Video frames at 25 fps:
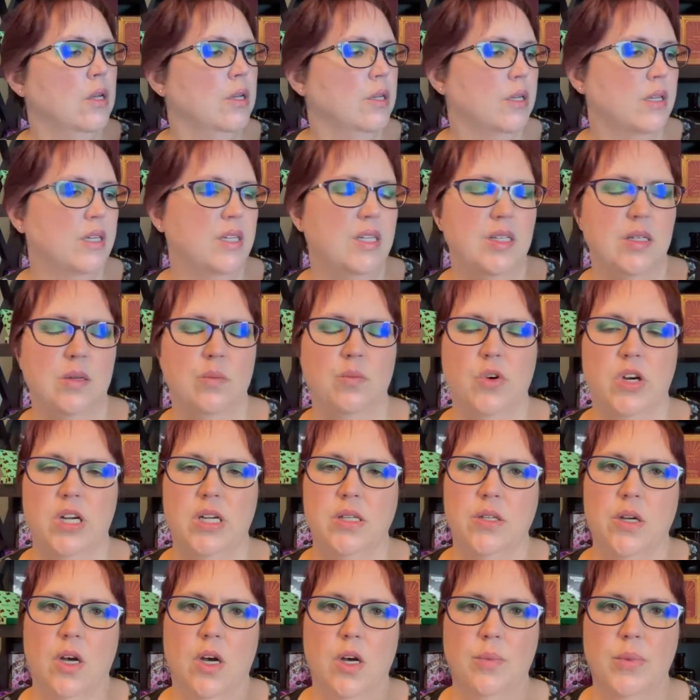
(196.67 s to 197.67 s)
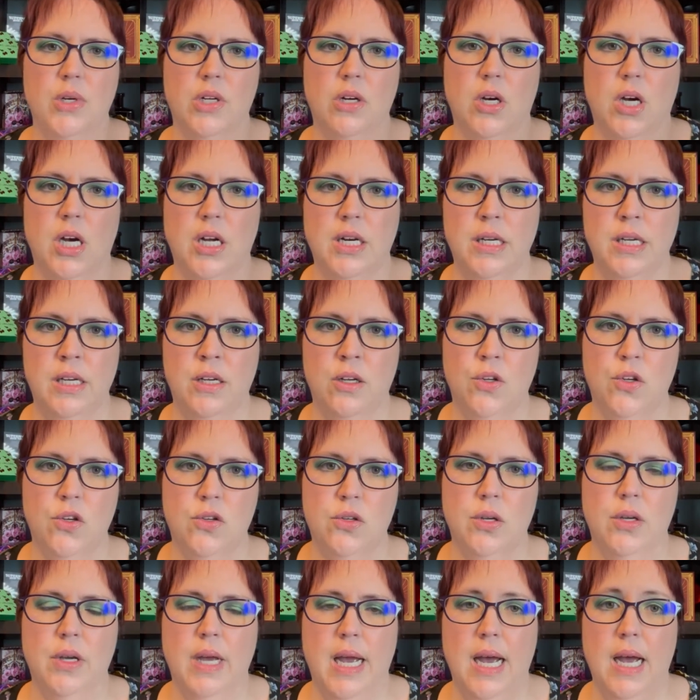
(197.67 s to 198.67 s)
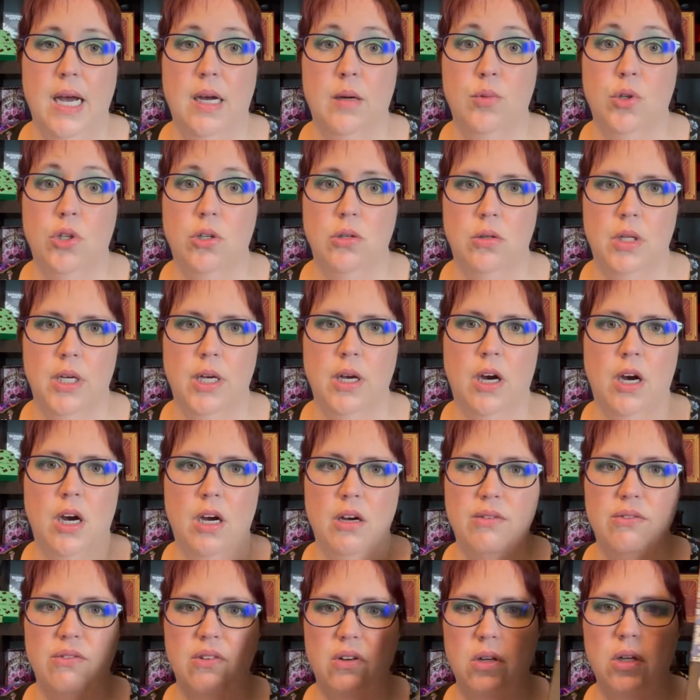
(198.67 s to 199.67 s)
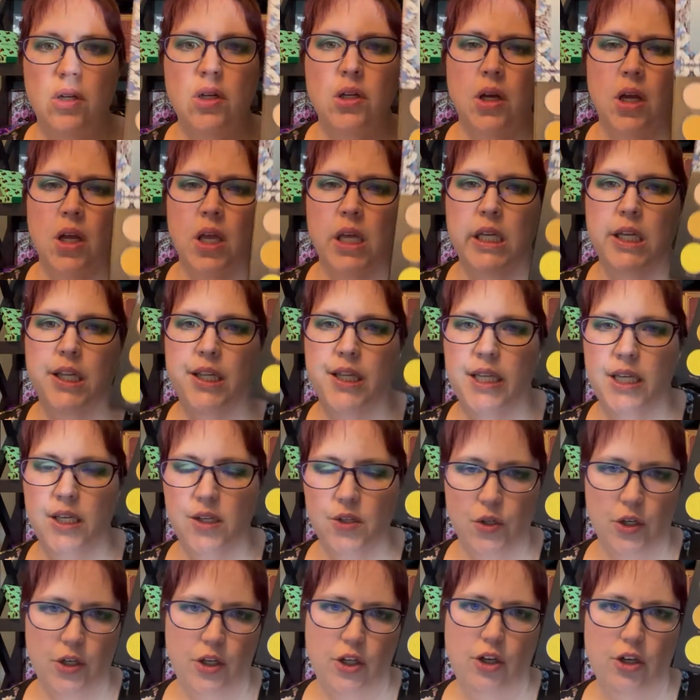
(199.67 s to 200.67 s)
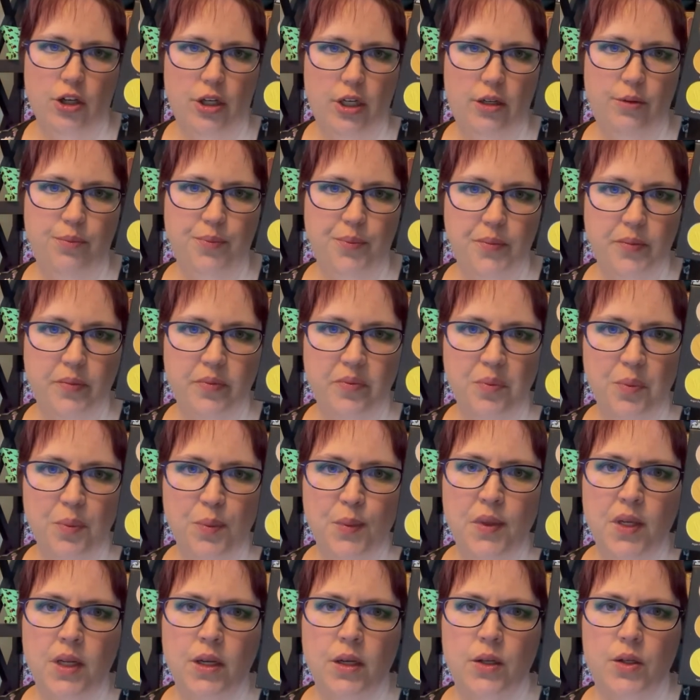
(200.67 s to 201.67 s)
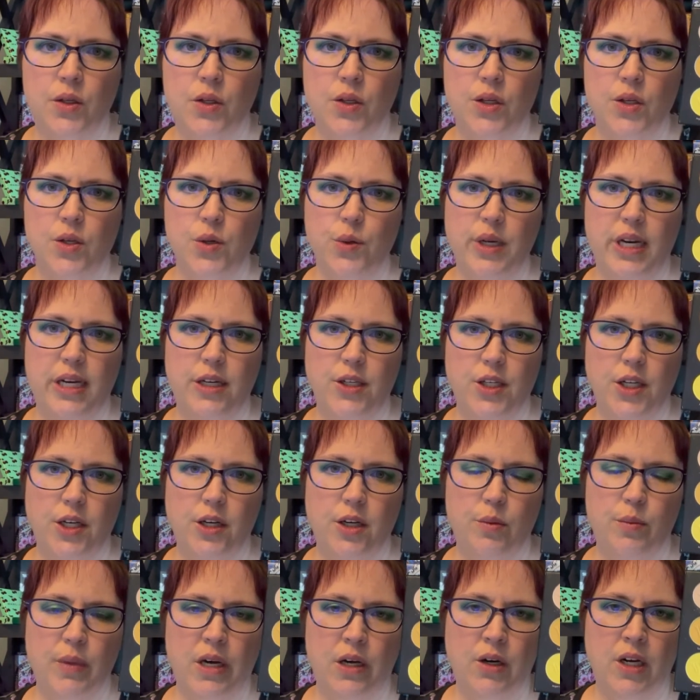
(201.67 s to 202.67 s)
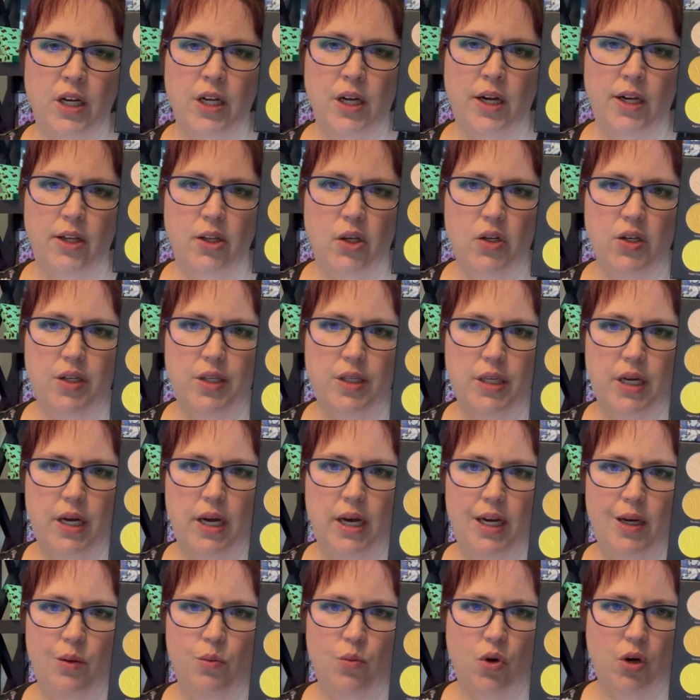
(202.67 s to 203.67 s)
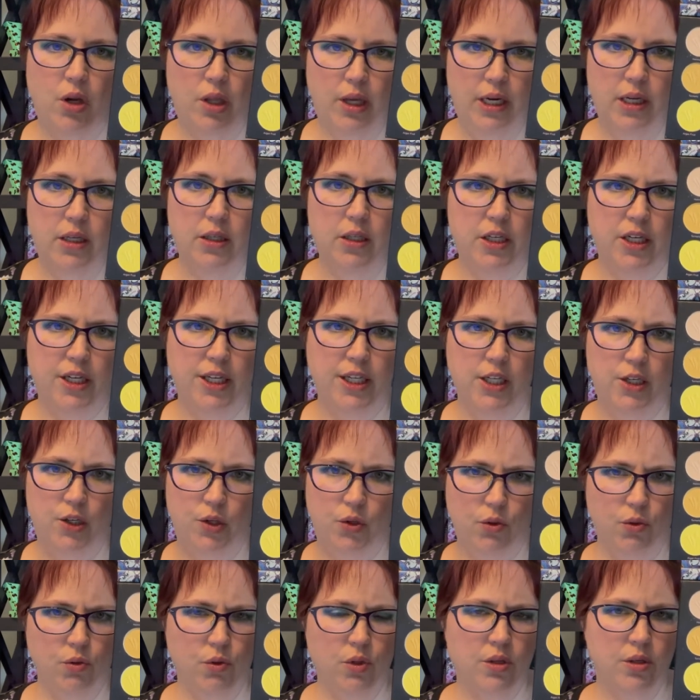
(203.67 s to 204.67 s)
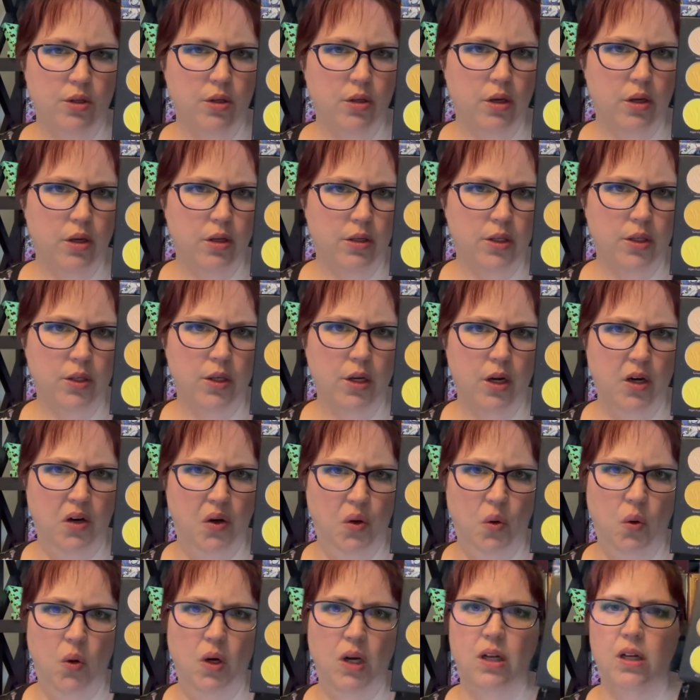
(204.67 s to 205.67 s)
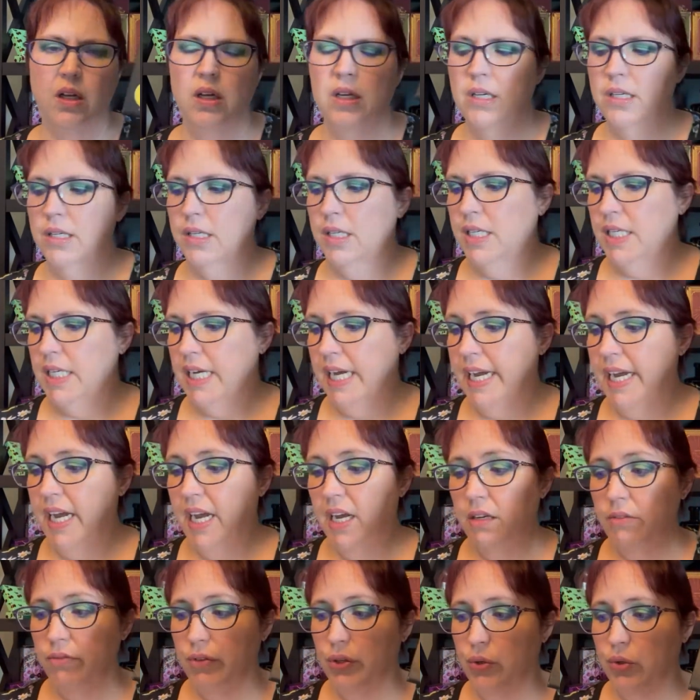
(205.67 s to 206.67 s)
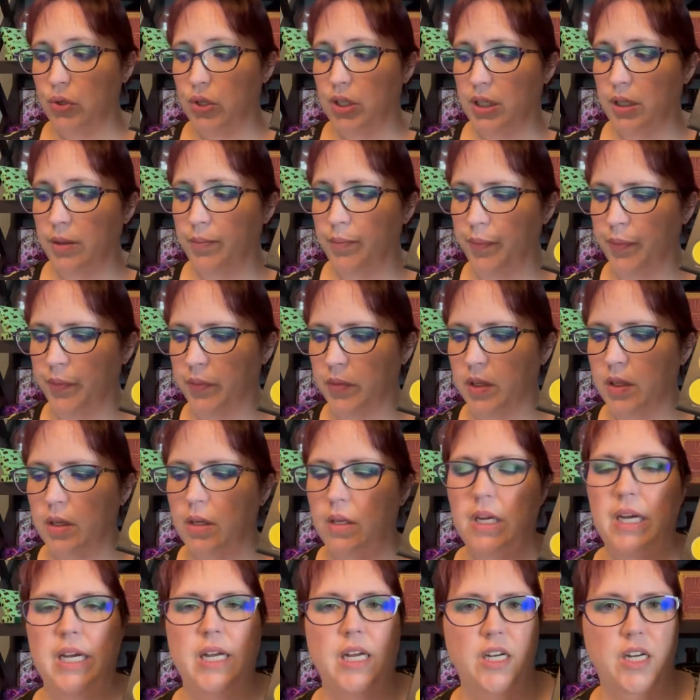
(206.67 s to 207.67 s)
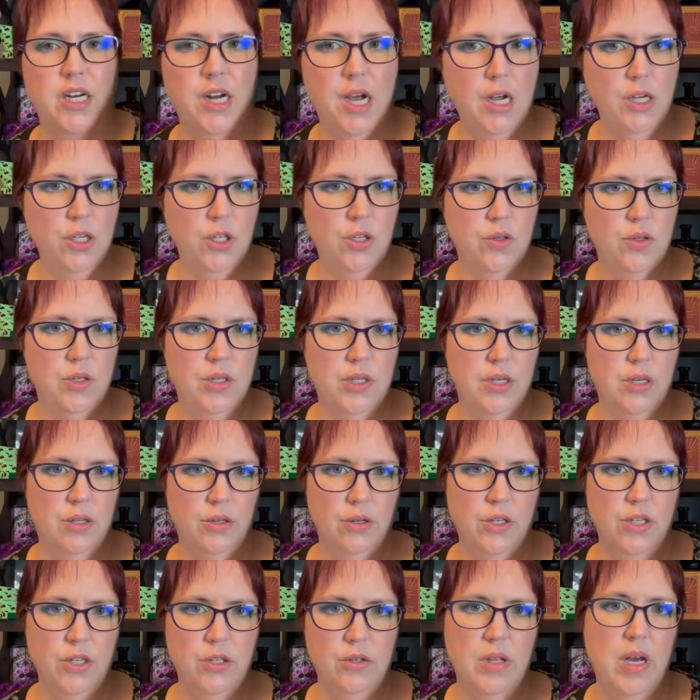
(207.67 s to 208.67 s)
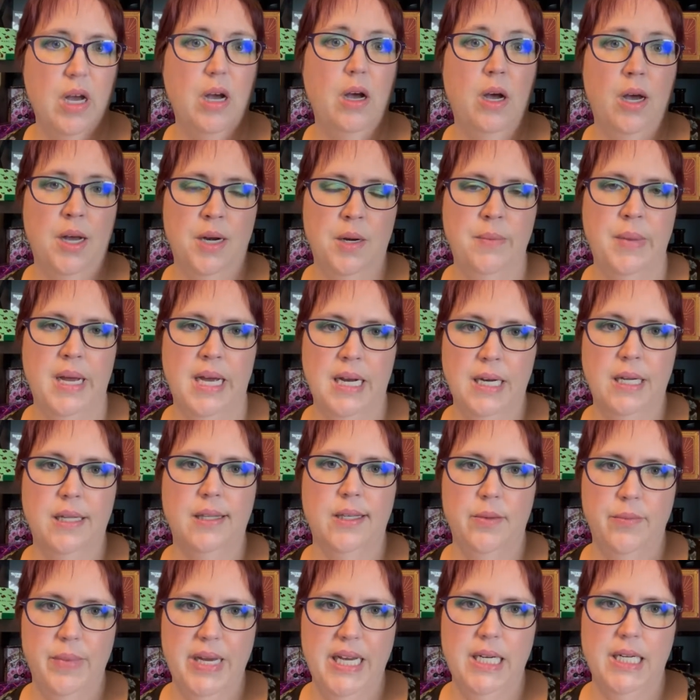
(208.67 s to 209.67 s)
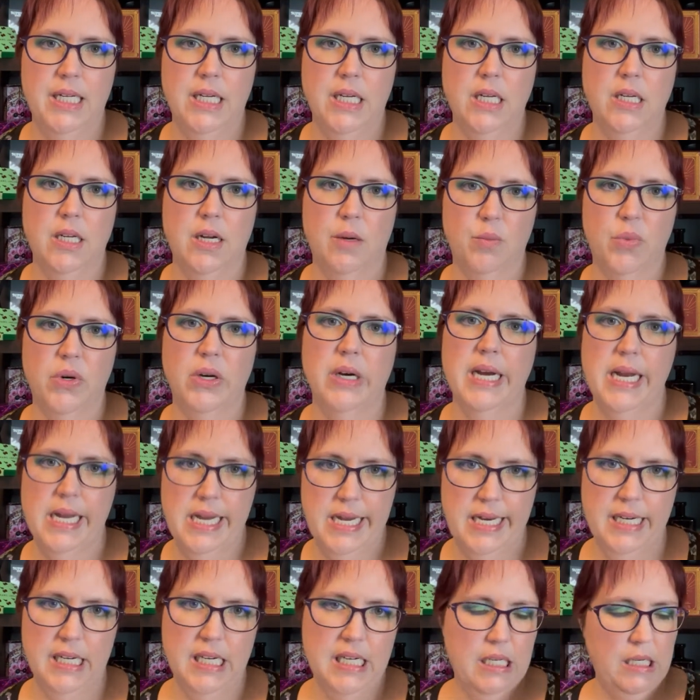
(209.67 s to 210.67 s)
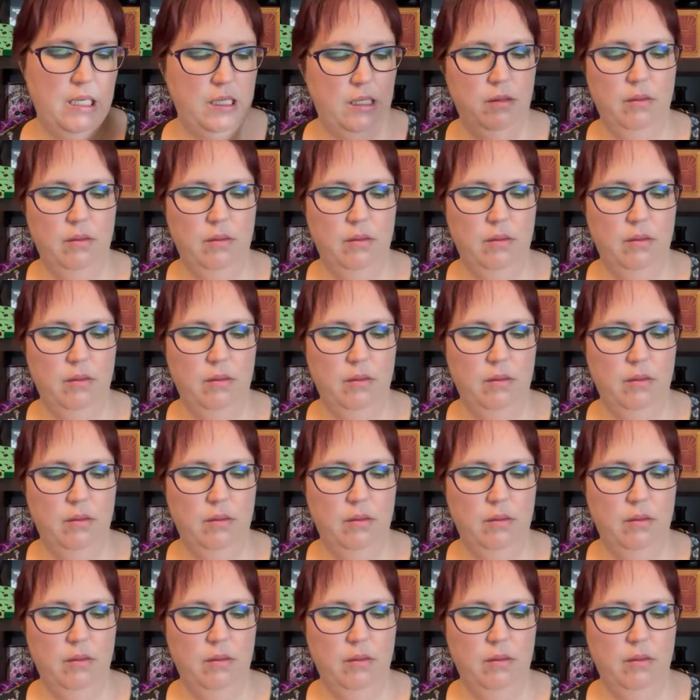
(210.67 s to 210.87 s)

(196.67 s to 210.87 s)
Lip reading: Because some reds I'll put on and it'll just look absolutely awful. These look good. So this one has a good amount of colors that I am more likely to use. So since I have used it, and I had not used the other two, that automatically made it number 8.